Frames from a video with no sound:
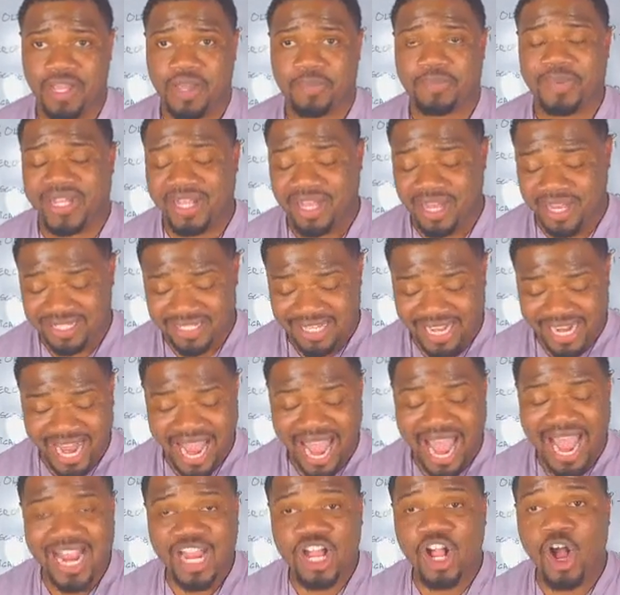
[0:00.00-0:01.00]
because they
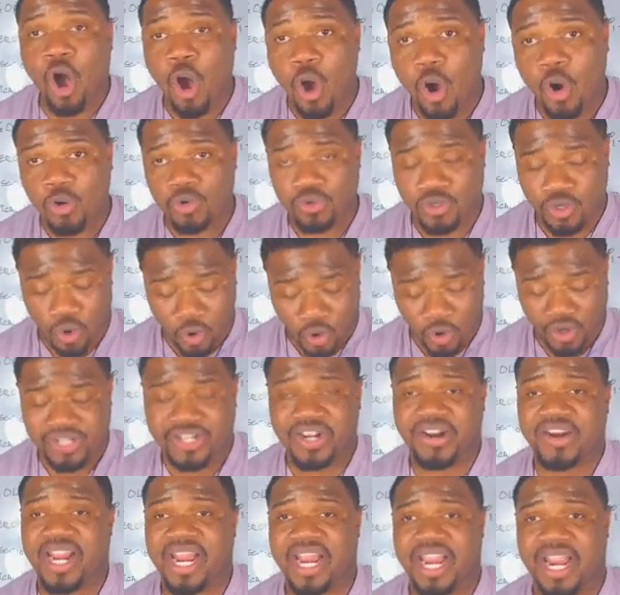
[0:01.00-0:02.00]
had gold on
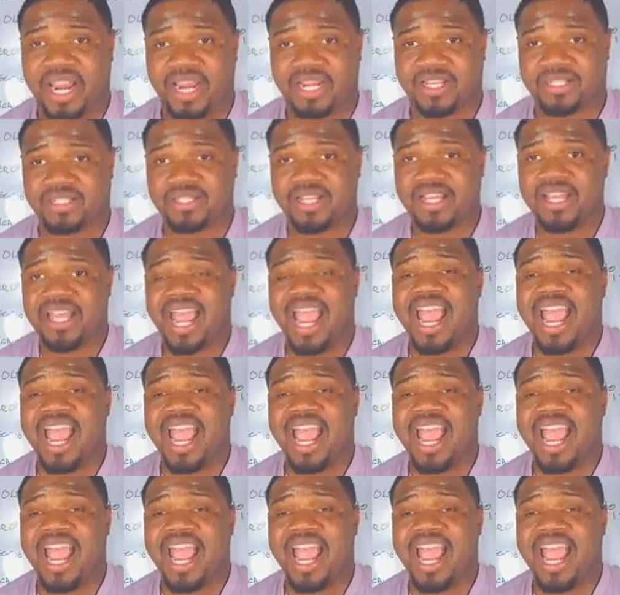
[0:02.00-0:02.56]
their hands